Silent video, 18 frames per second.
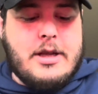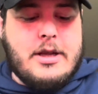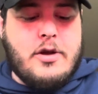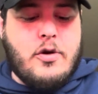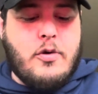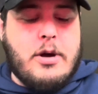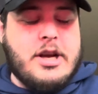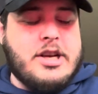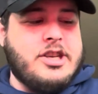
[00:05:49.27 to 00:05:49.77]

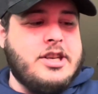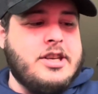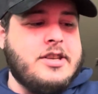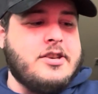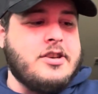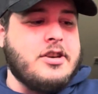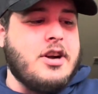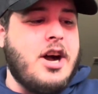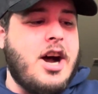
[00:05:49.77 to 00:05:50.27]
questions
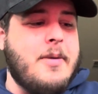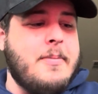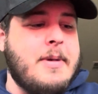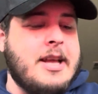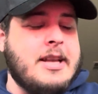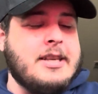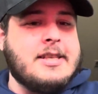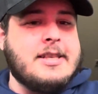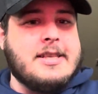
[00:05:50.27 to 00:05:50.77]
or
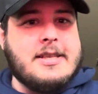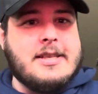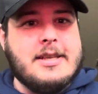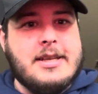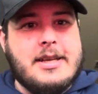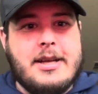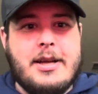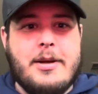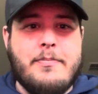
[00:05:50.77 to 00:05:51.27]
comments,
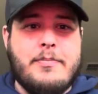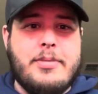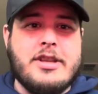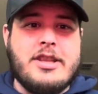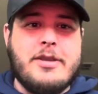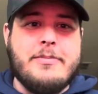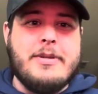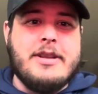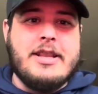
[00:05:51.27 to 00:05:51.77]
put
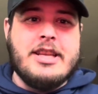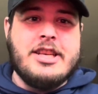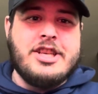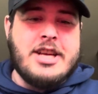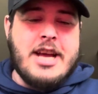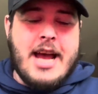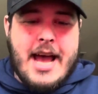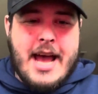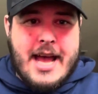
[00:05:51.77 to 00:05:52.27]
them in the
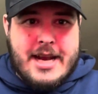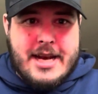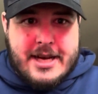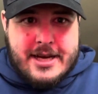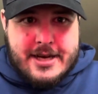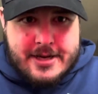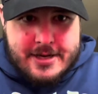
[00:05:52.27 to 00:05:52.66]
chat.